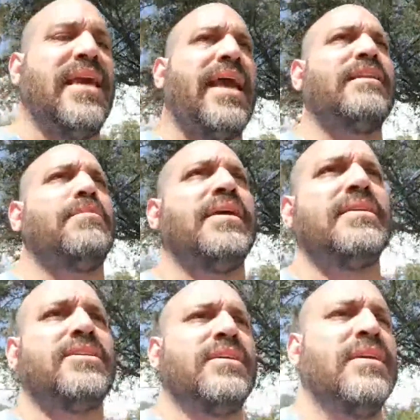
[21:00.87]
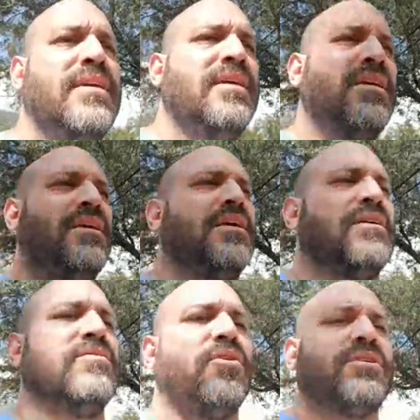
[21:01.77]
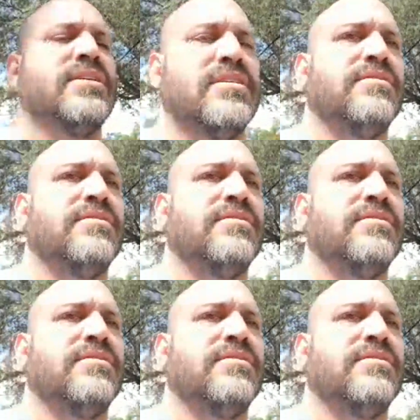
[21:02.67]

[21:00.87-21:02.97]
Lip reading: anime converted